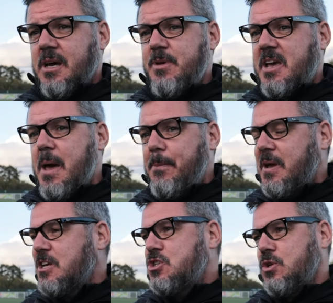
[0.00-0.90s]
Um, you can not
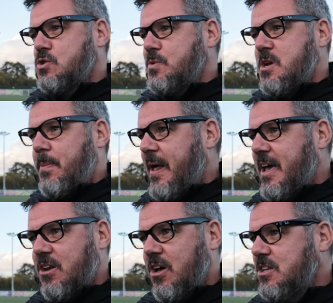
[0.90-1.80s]
pick and choose when you
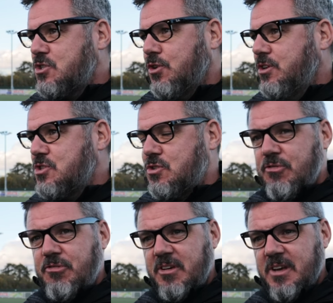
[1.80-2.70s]
play and all this kind of
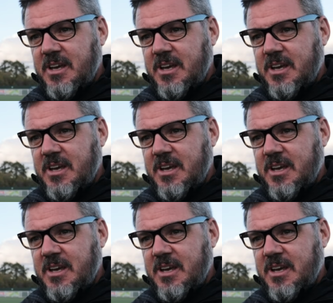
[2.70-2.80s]
stuff